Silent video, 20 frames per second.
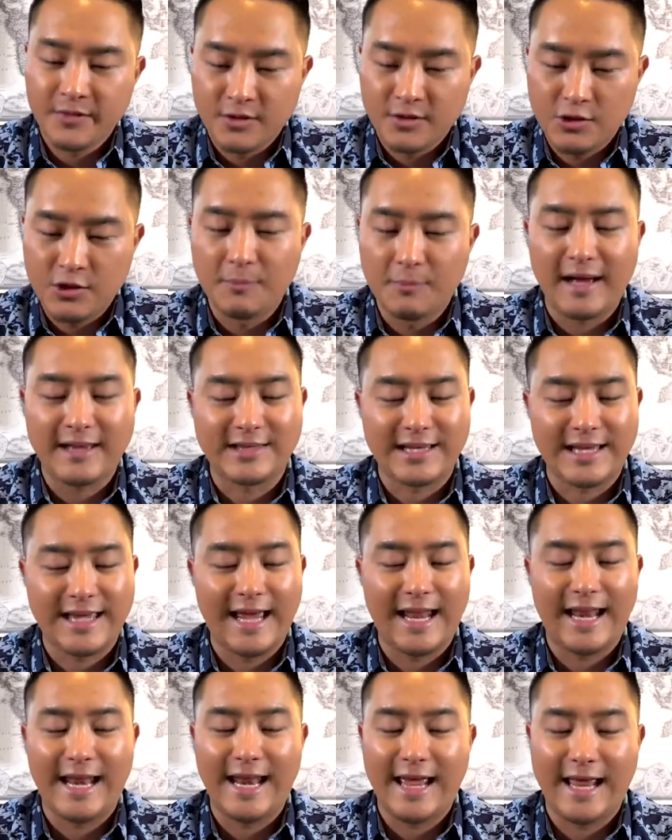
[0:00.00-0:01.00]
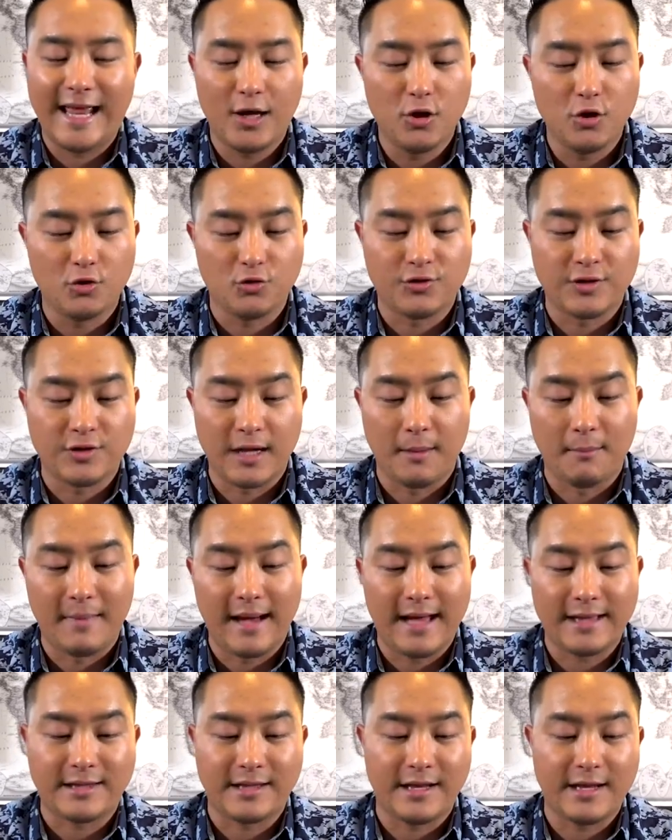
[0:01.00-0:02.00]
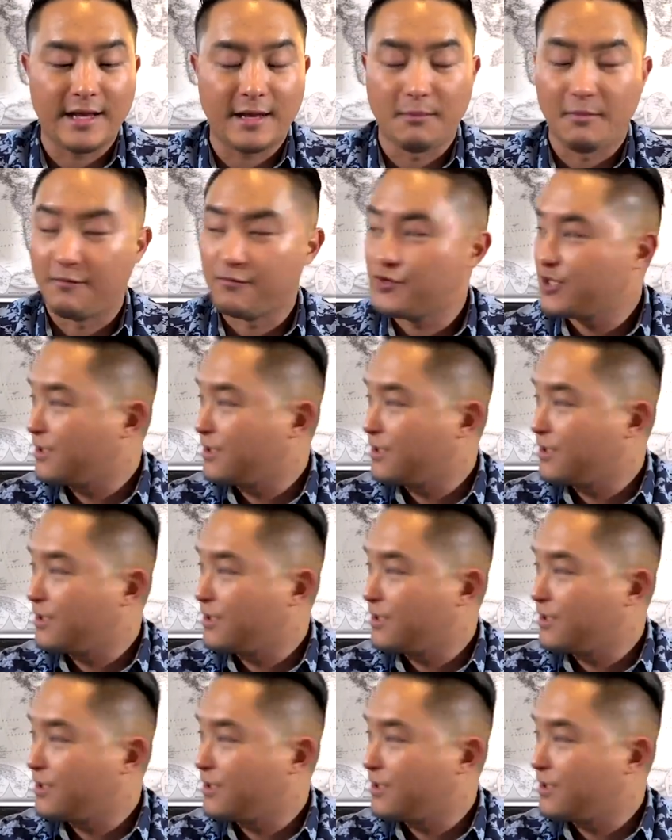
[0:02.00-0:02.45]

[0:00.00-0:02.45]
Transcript: You're about to get let loose in the mighty name of